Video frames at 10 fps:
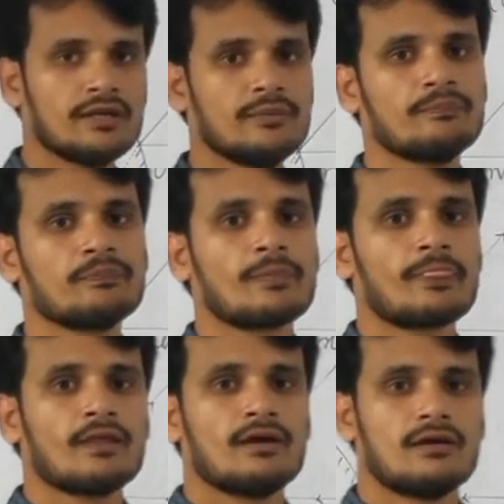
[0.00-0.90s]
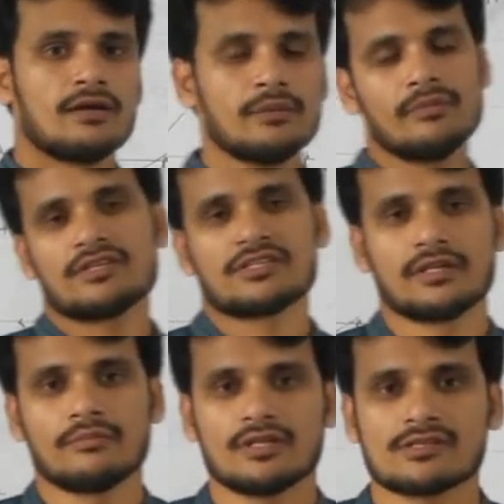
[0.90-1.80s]
and diminished
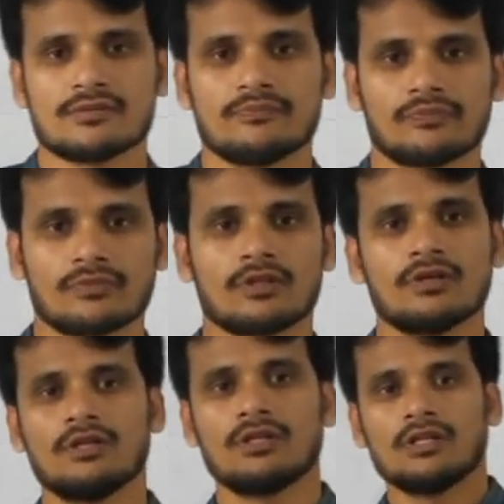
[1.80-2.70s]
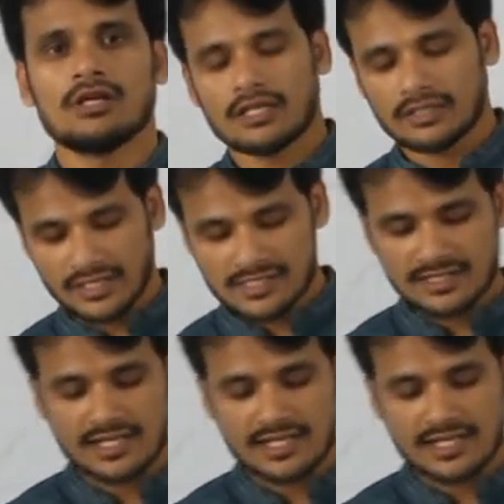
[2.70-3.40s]
image. And the next